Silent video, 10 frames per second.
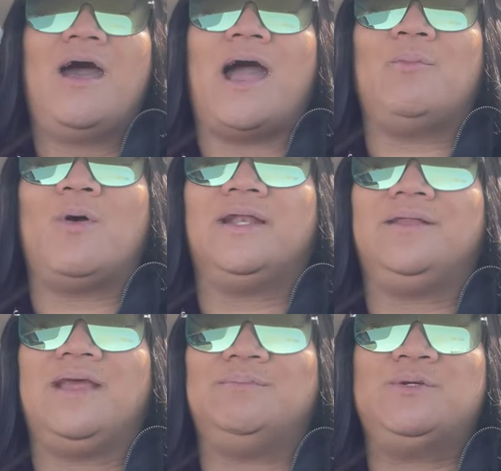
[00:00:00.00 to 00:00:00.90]
I
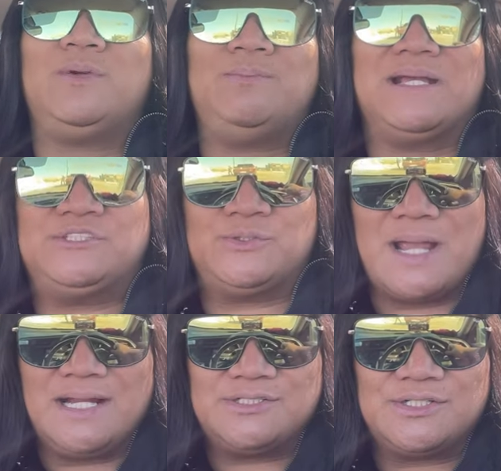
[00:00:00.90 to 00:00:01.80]
wanted them to win Best
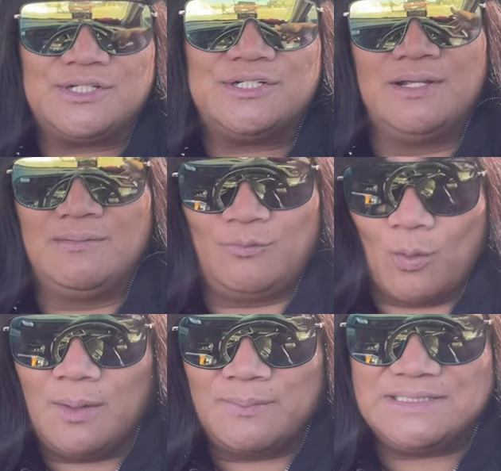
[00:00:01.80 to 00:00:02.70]
Director,
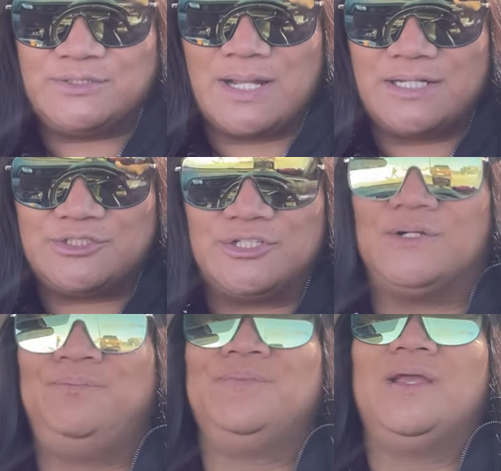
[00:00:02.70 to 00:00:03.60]
won Best Director.